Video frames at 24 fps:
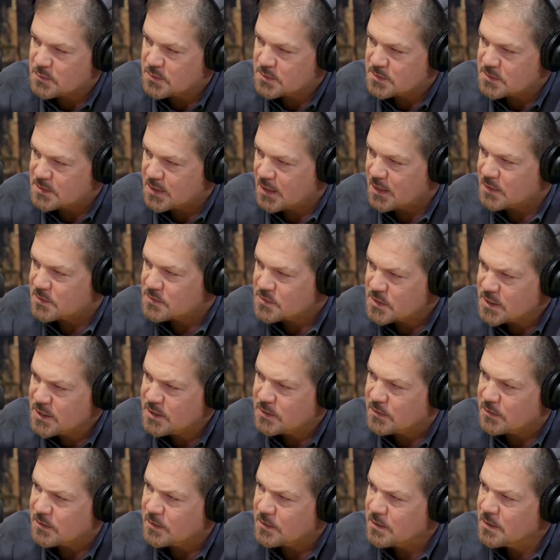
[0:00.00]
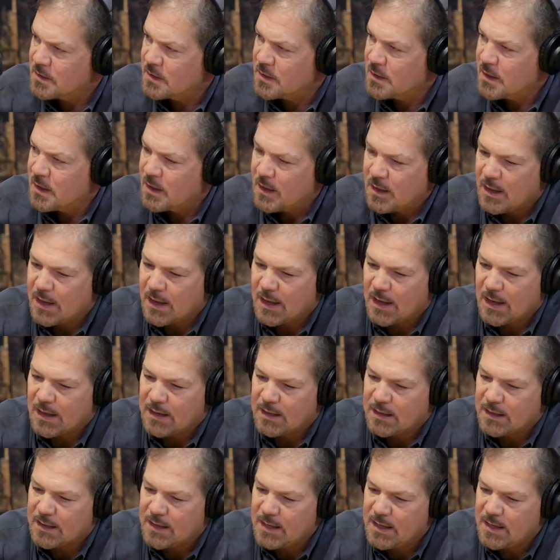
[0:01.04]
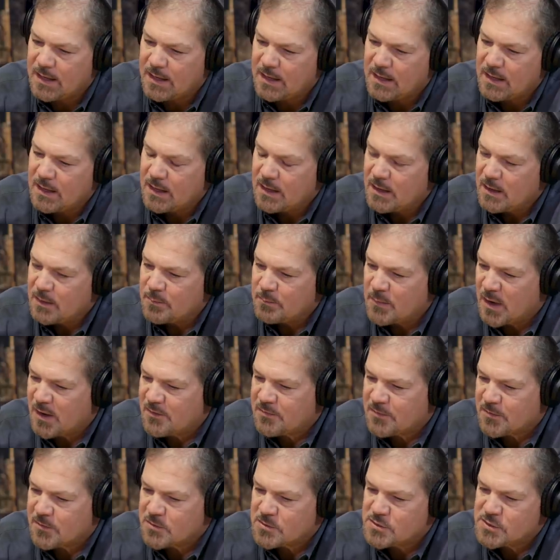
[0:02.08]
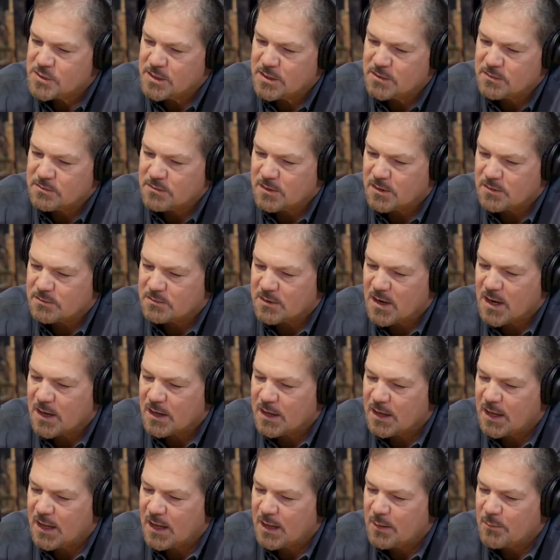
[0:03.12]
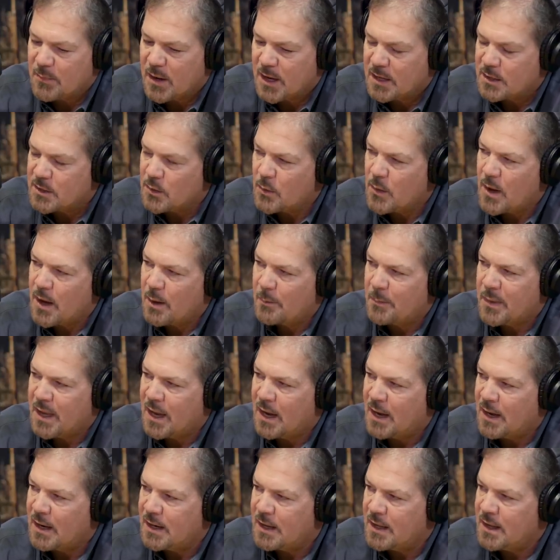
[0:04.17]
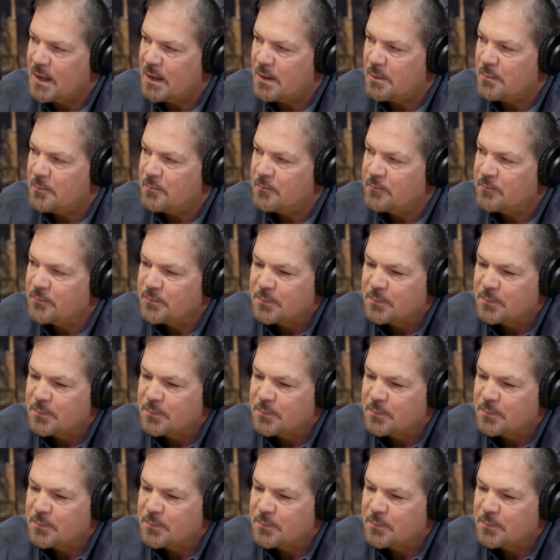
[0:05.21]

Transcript: was Dale Senior, and he my first year running Rockingham, I'd go out behind him,